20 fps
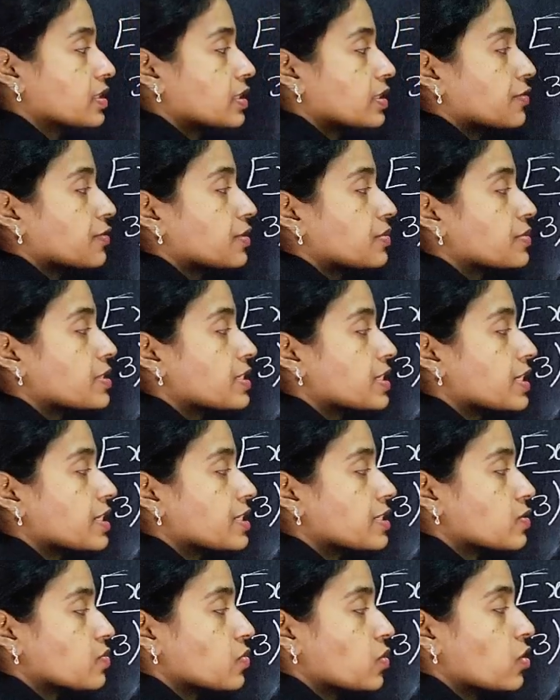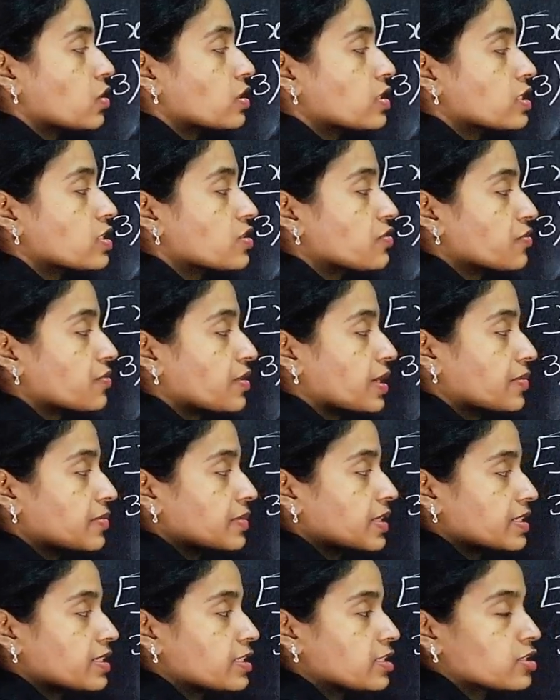If I am taking smallest
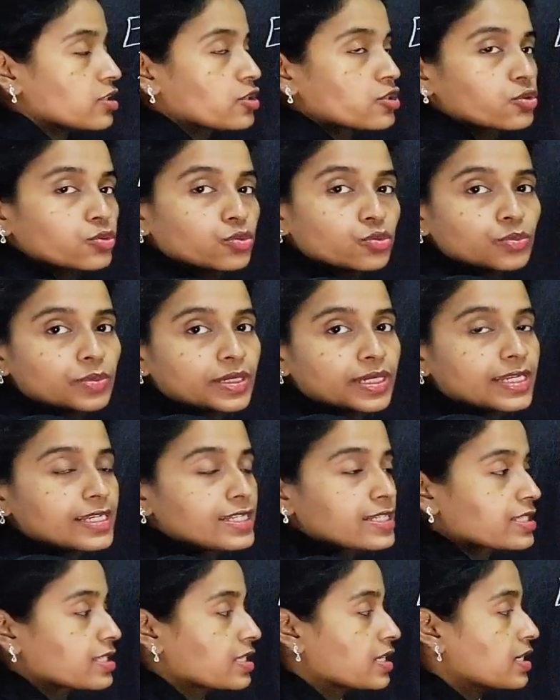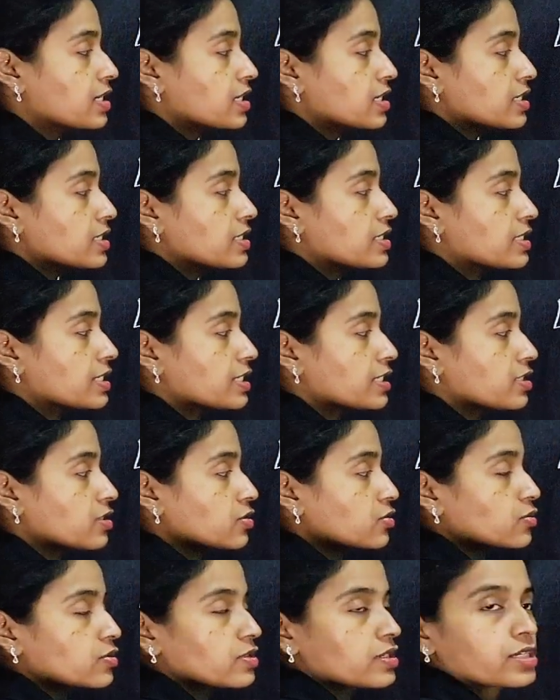prime, that is 2, means 6
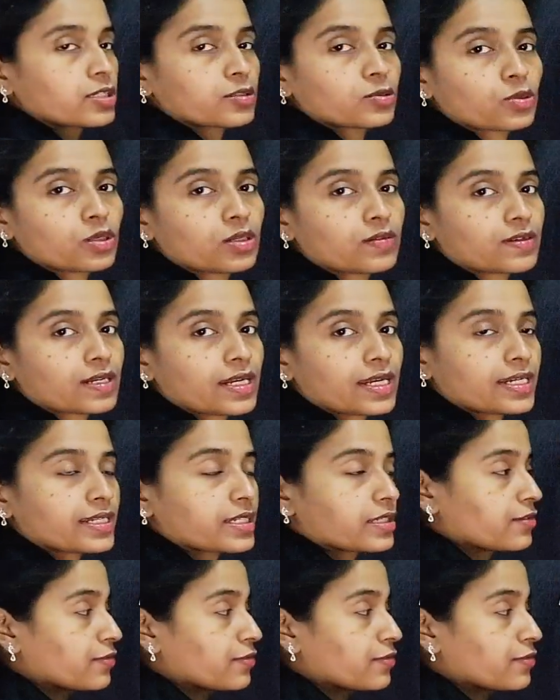2s are 12, right?